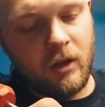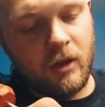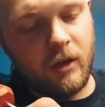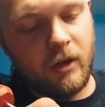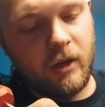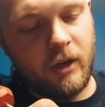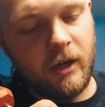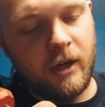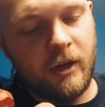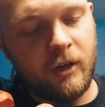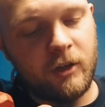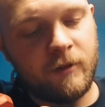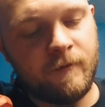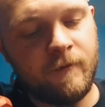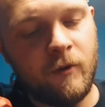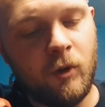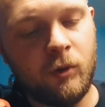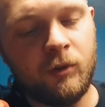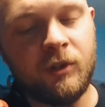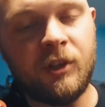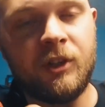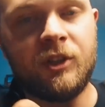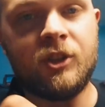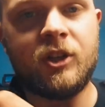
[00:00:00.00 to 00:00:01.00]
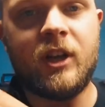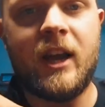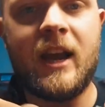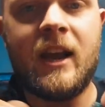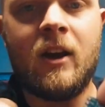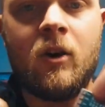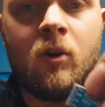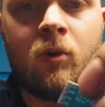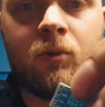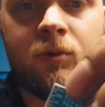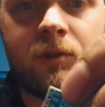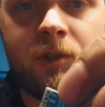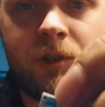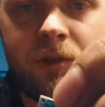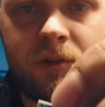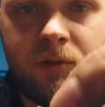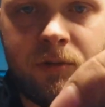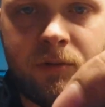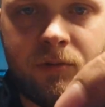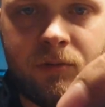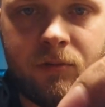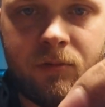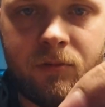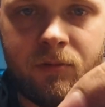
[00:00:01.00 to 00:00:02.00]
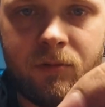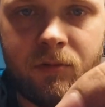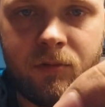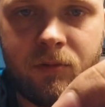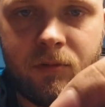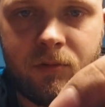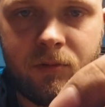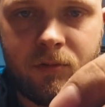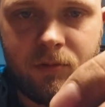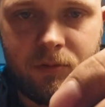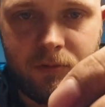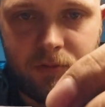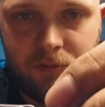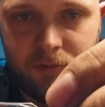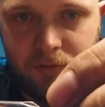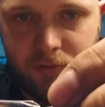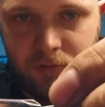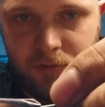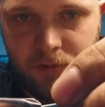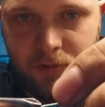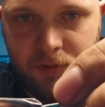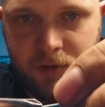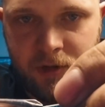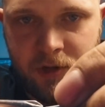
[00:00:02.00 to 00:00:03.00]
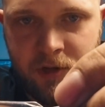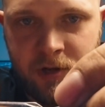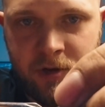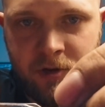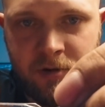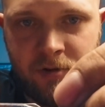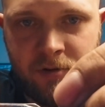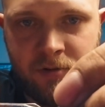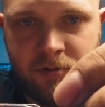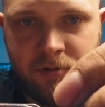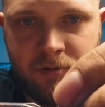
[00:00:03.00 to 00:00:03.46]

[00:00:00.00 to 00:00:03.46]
it is voltage out here.